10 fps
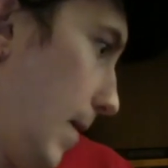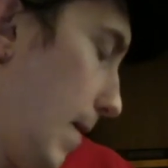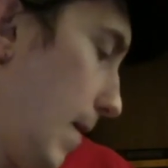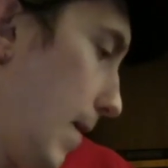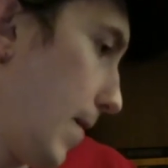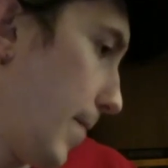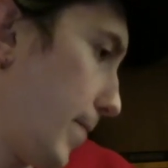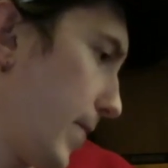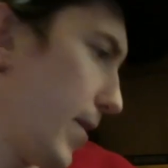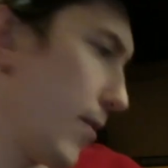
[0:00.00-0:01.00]
Uh, uh,
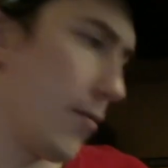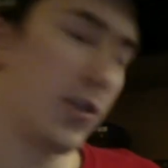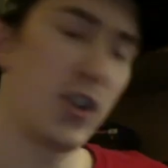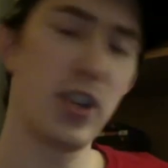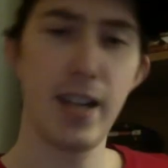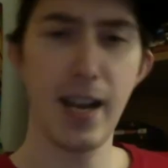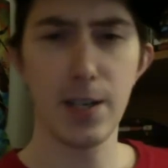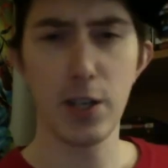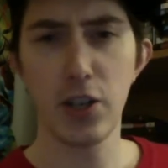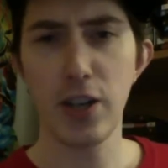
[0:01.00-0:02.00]
the
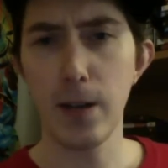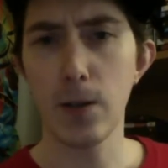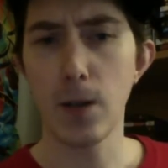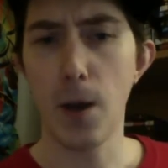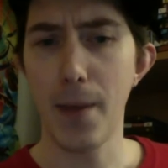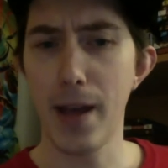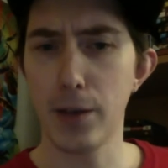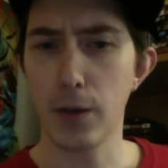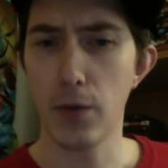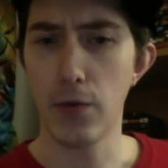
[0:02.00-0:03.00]
Texas Chainsaw
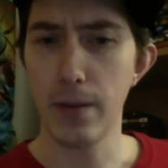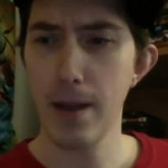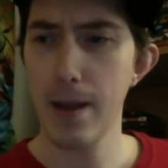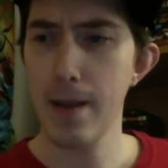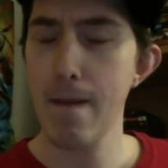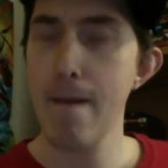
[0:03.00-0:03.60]
Massacre remake.